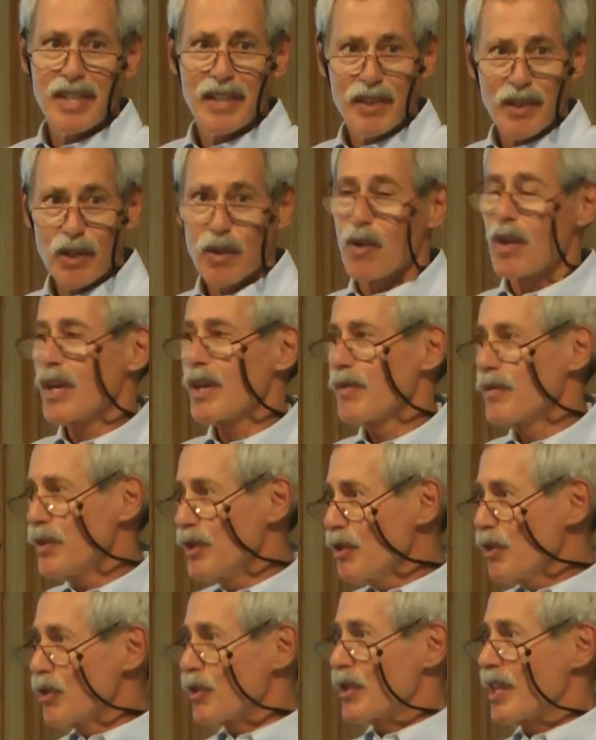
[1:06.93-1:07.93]
and there are quite a
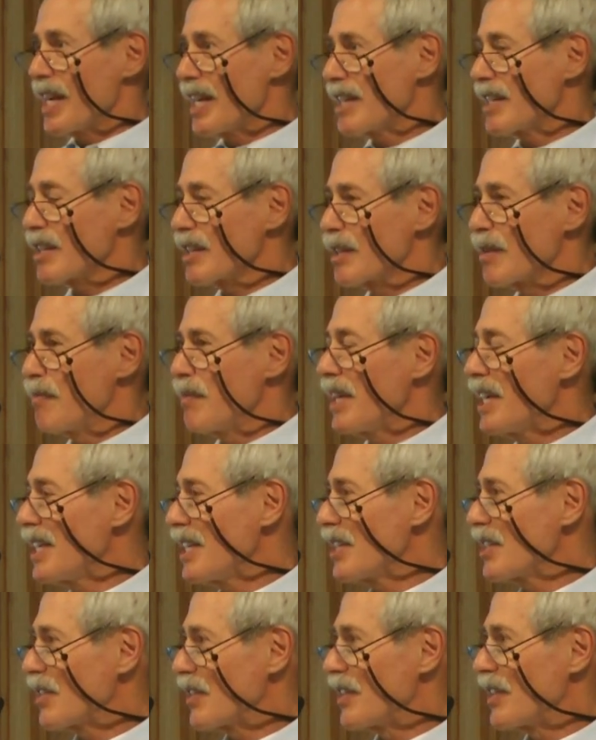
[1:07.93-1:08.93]
few standing
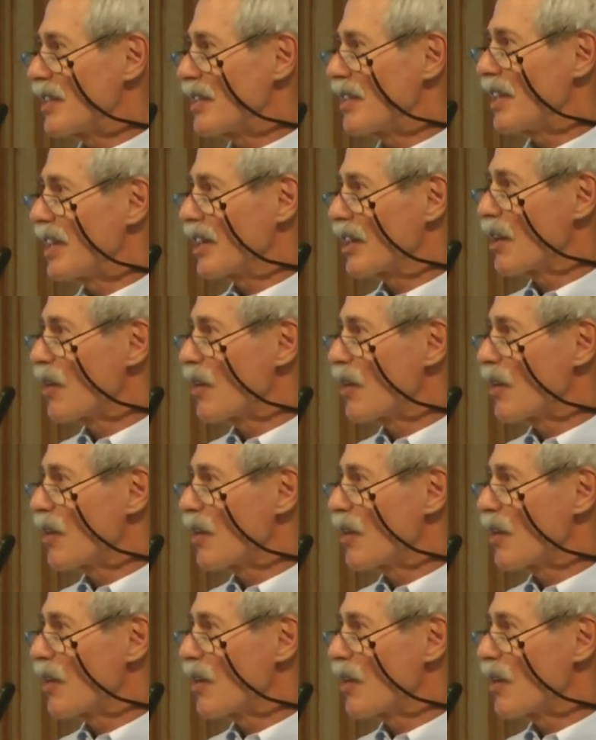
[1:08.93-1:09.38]
committees that